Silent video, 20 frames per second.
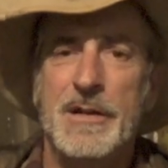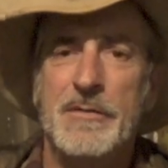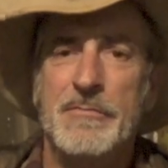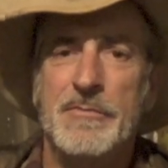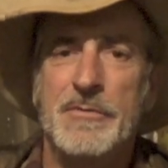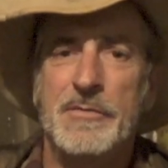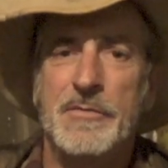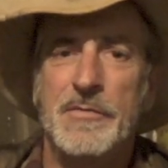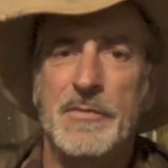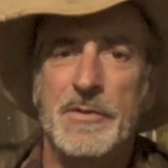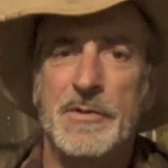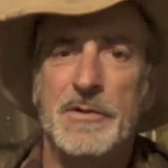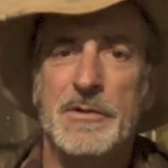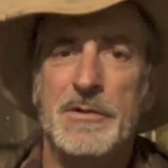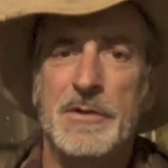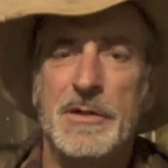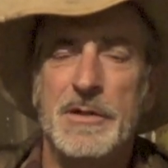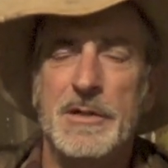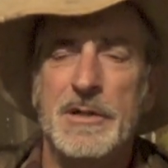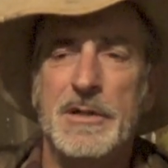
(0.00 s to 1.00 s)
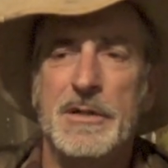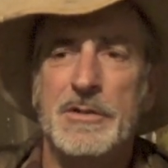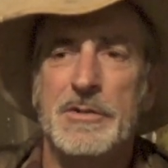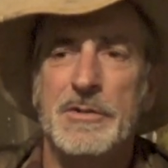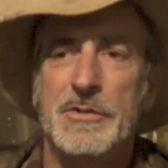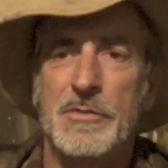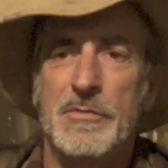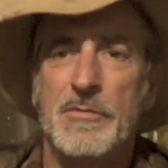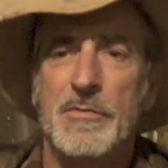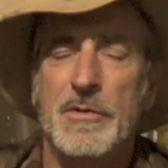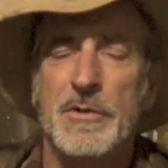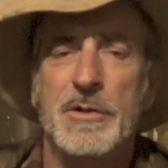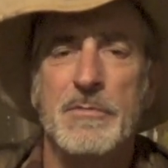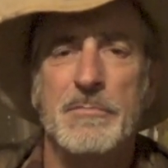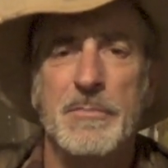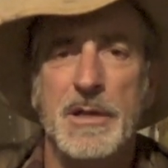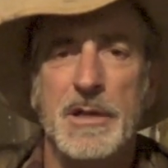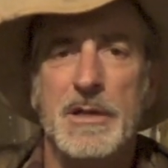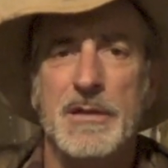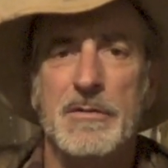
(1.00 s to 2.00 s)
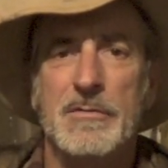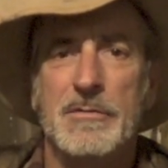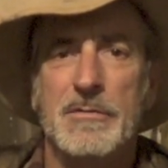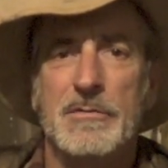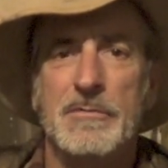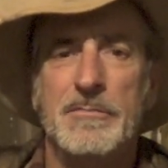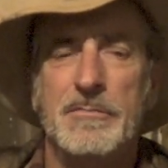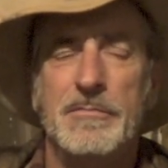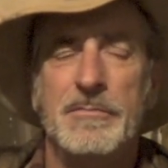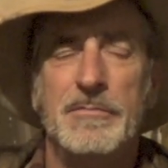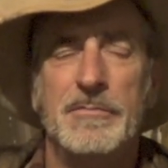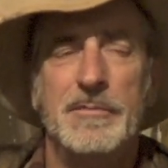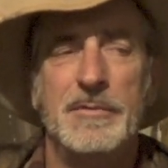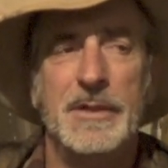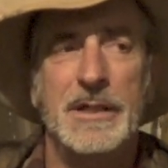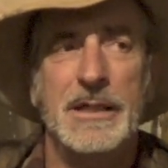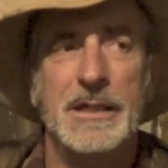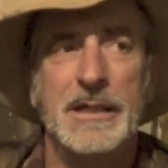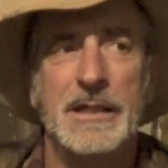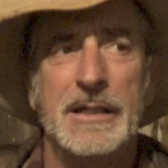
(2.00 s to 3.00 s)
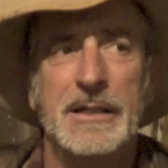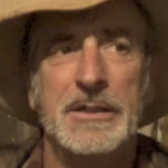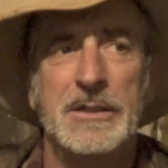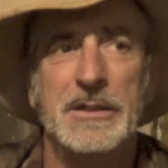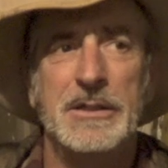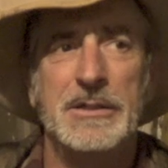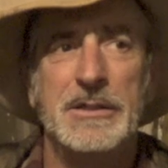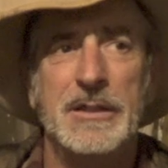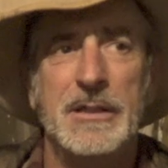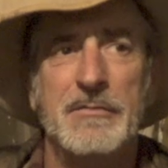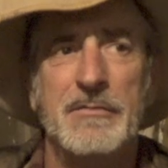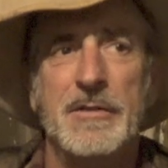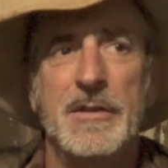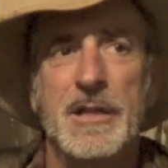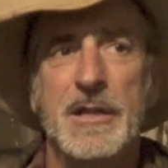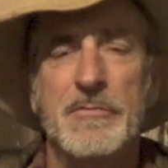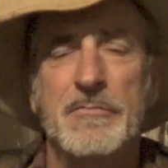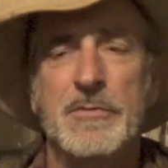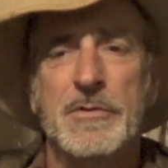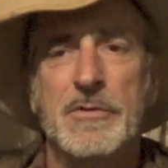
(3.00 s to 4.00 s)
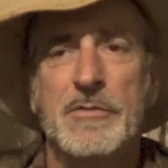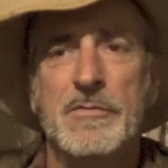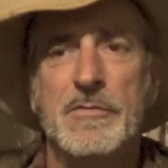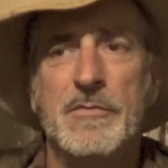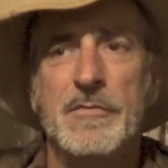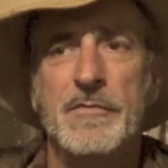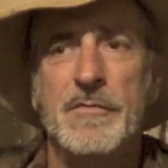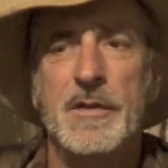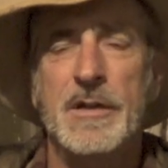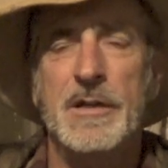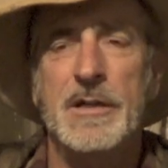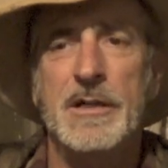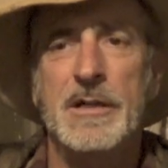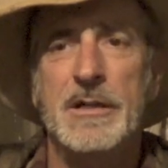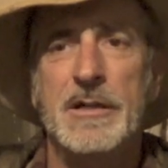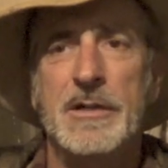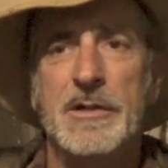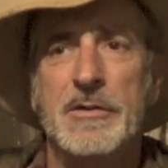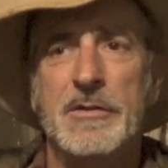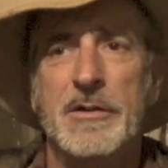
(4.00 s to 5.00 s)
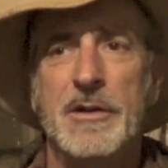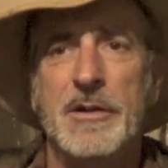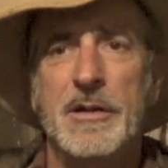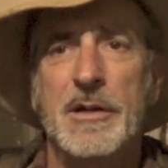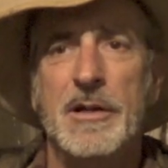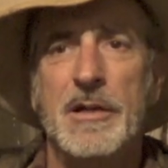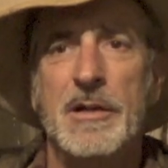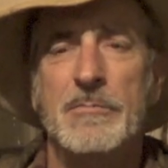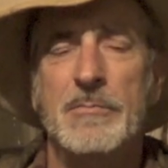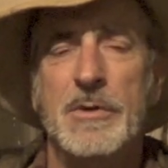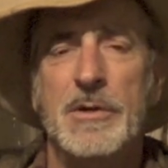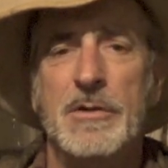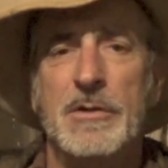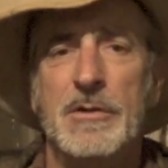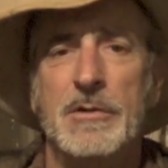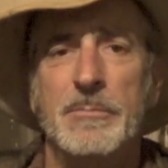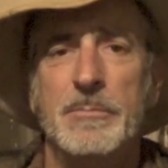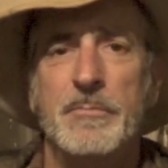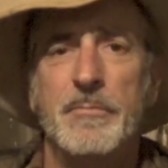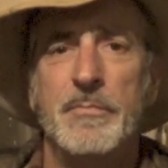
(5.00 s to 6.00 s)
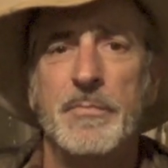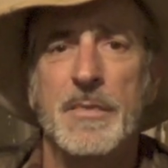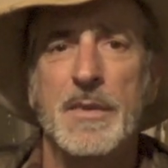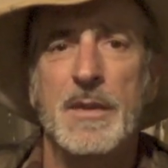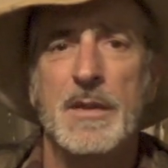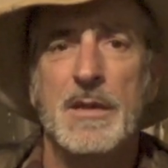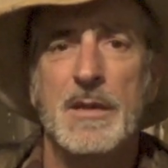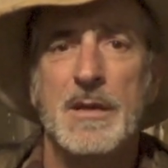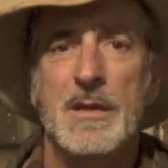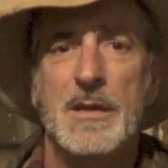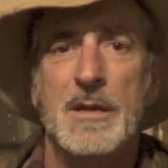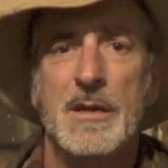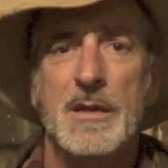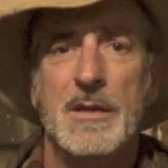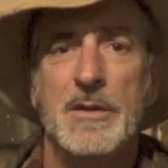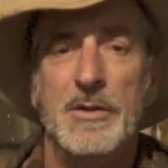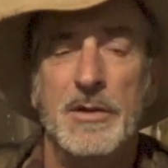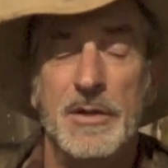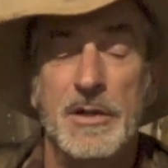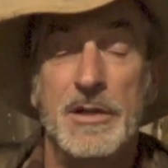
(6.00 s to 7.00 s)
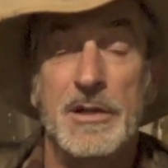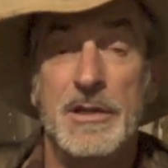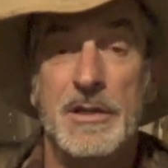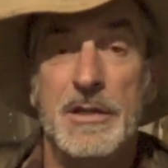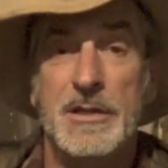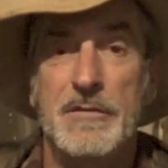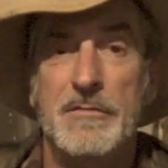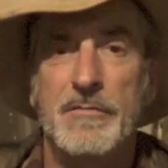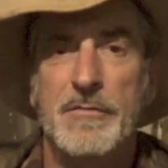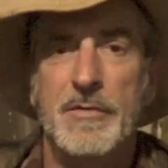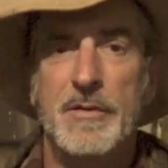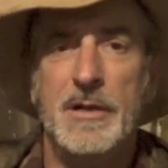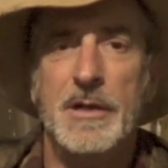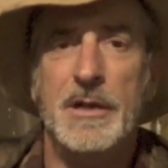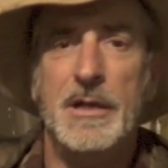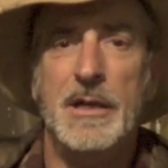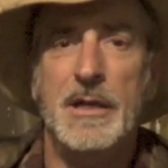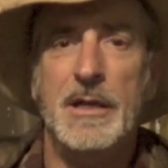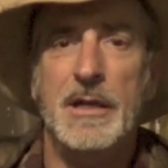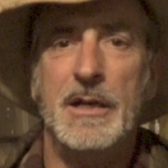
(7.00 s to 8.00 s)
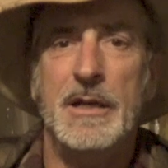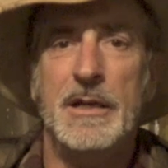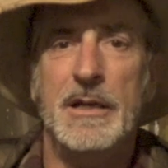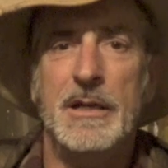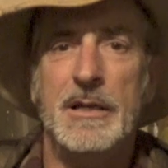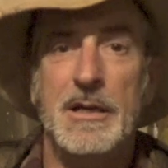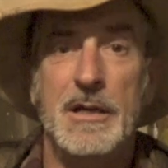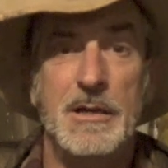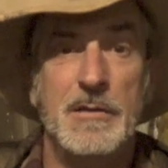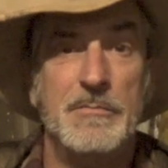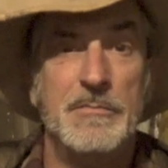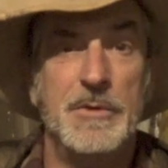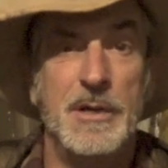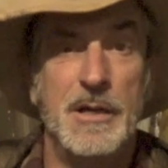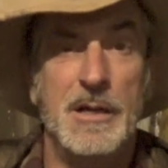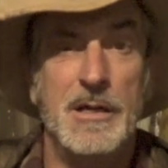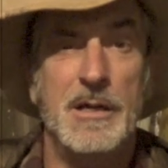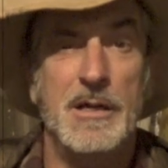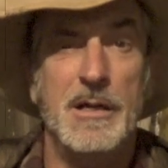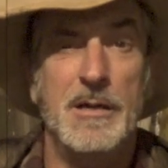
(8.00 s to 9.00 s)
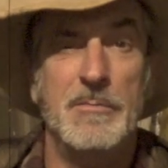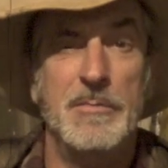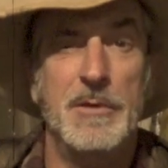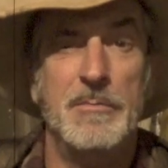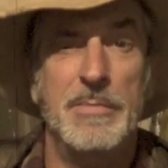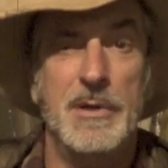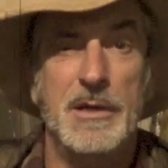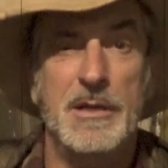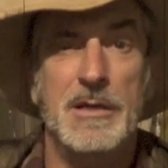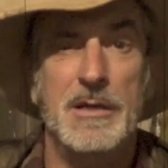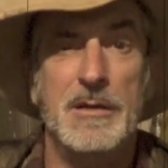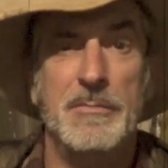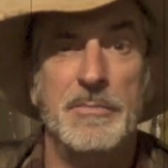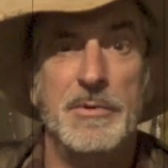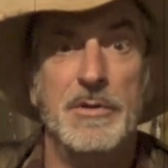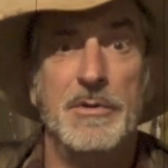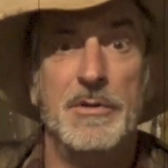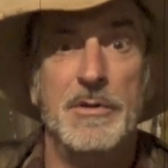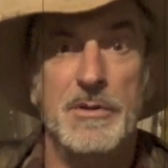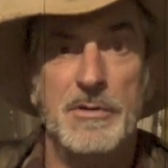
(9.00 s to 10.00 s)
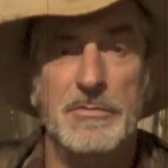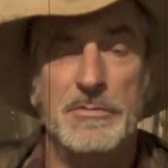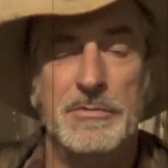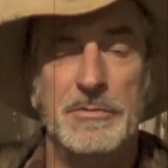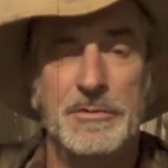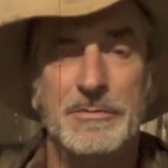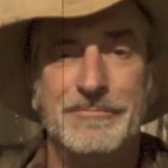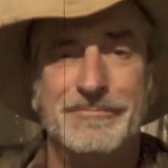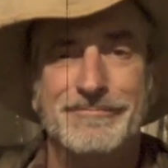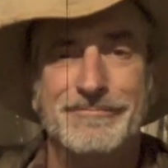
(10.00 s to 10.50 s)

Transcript: It was fun. They enjoyed the meal, and everything was going fine until the time come to leave, and it come time to pick up your coat.